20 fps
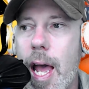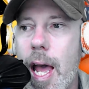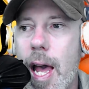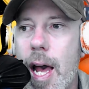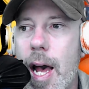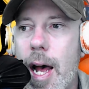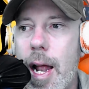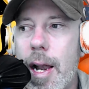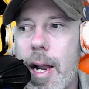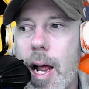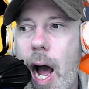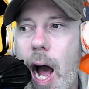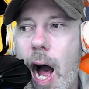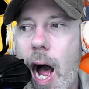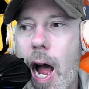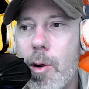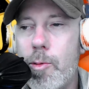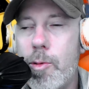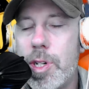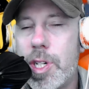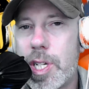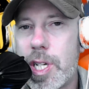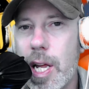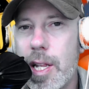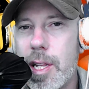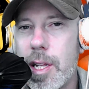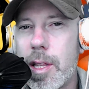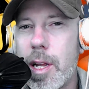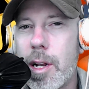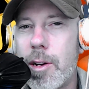And I would
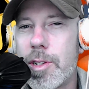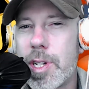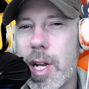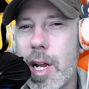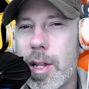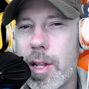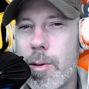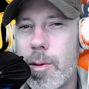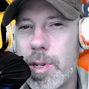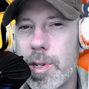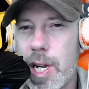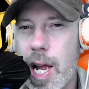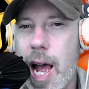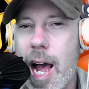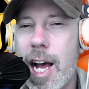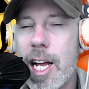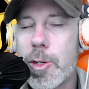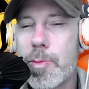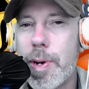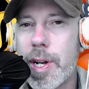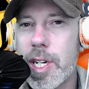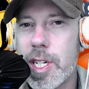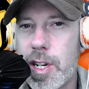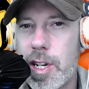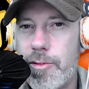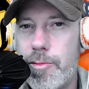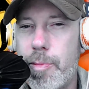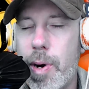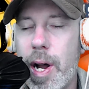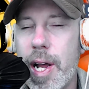say that there was
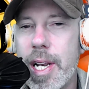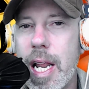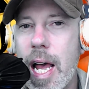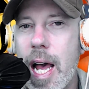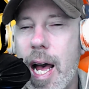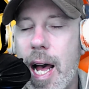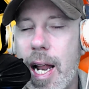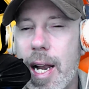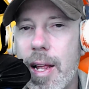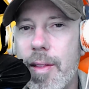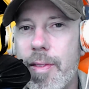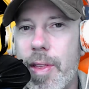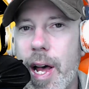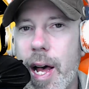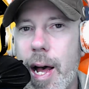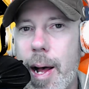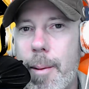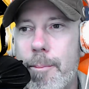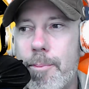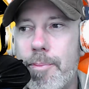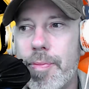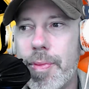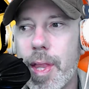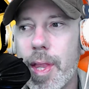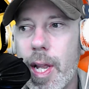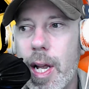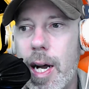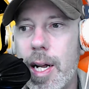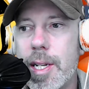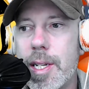aspects of my dad that
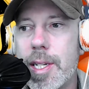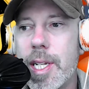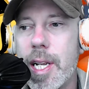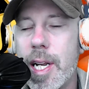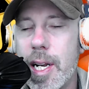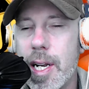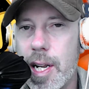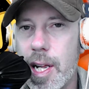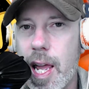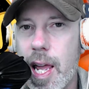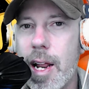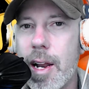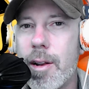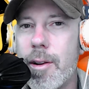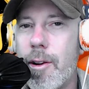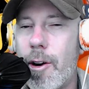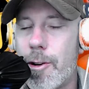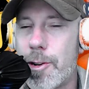did indicate